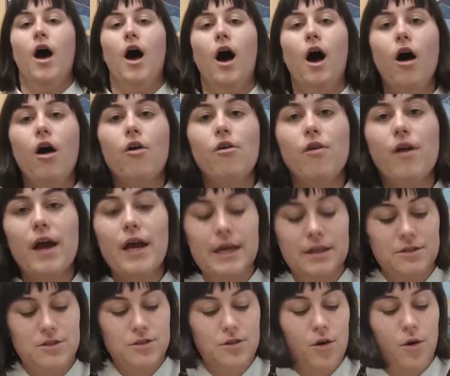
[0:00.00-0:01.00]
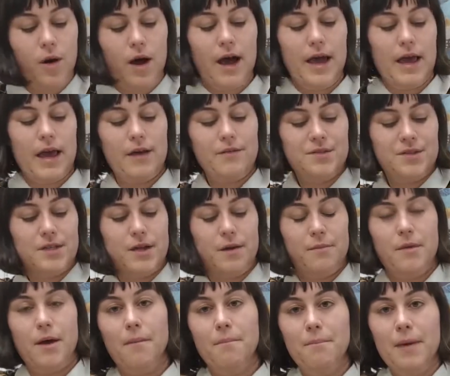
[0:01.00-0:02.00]
Alright, so I have
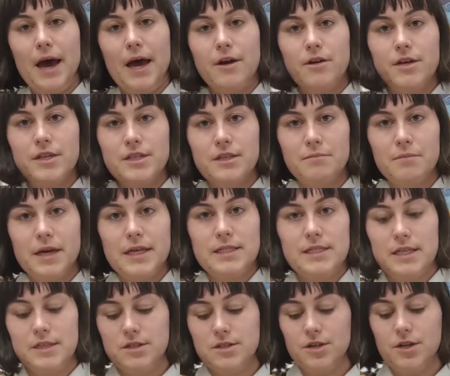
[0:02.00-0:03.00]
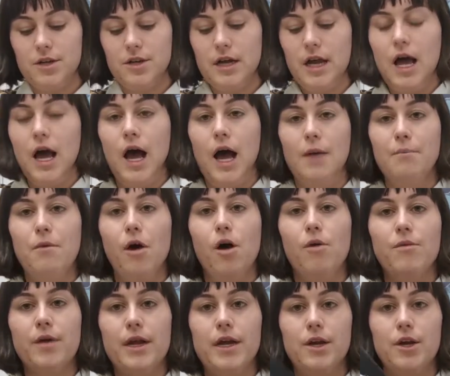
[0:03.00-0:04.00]
some batteries in my sensor. I'm all
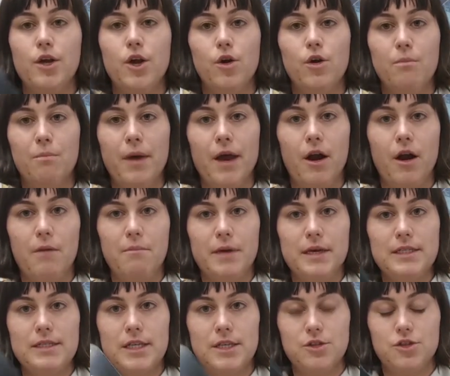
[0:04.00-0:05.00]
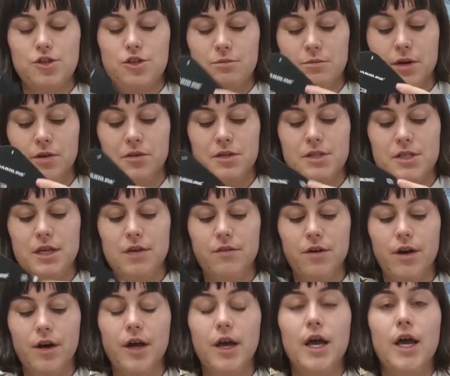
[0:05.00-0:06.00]
ready to go to pair up my sensor to my
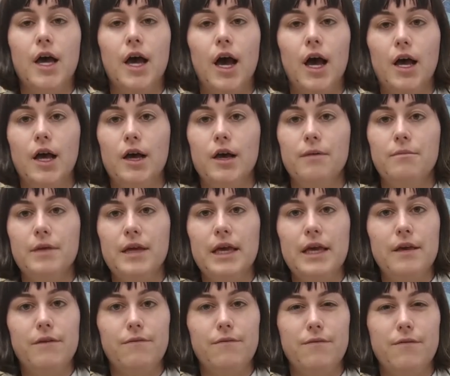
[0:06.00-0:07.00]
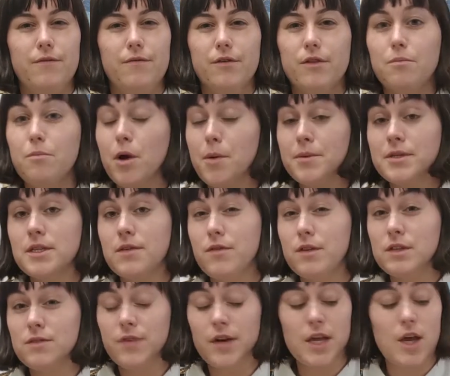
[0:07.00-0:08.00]
receiver. If for the purpose of
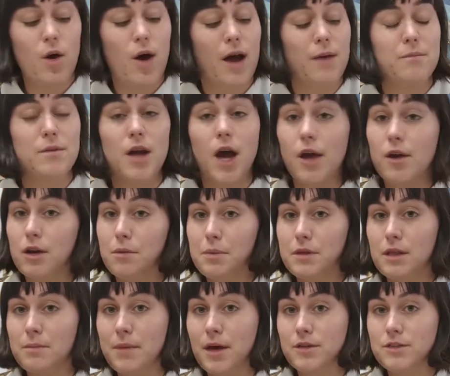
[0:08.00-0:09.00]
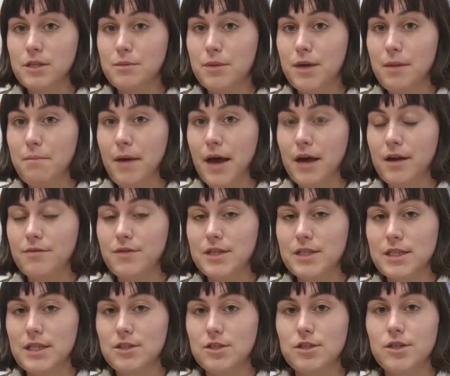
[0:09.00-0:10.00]
this video, I'm not going to put the mounting plate back in the
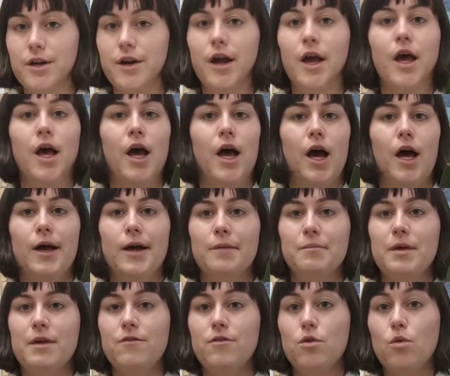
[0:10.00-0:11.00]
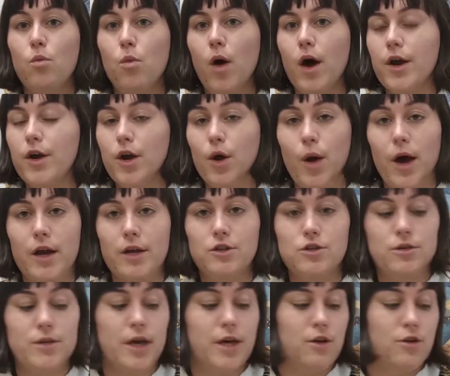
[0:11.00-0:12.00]
sensor. If you want to know how to
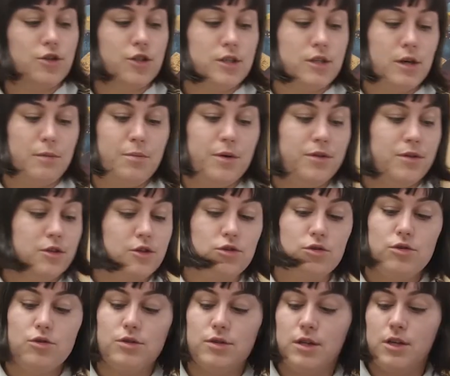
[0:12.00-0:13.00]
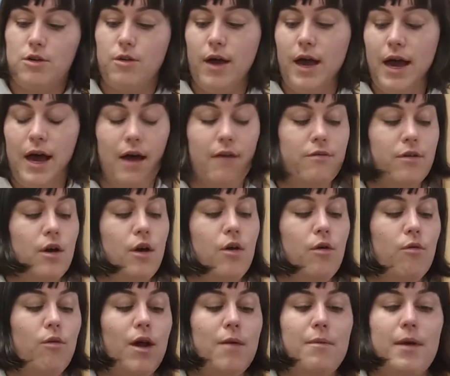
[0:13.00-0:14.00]
do that, you're just going to put the screws that you have
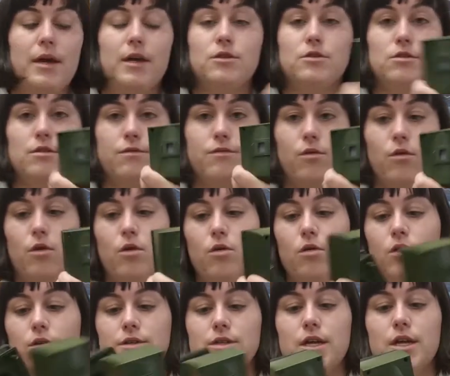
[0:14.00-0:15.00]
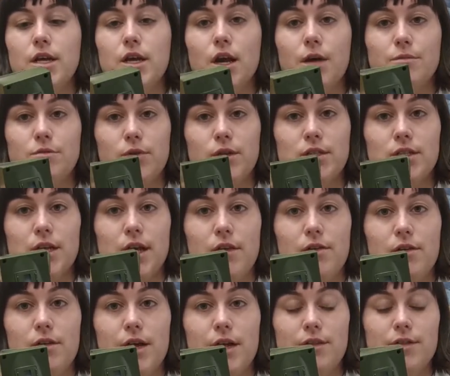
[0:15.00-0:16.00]
right back into the 4 holes, and it comes right
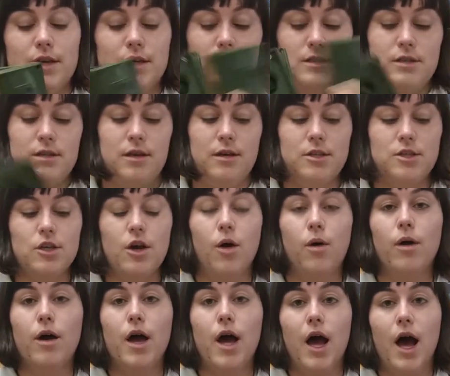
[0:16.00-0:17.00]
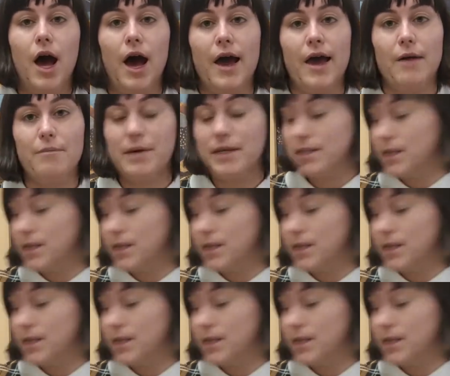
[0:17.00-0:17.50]
together like this. So, I have my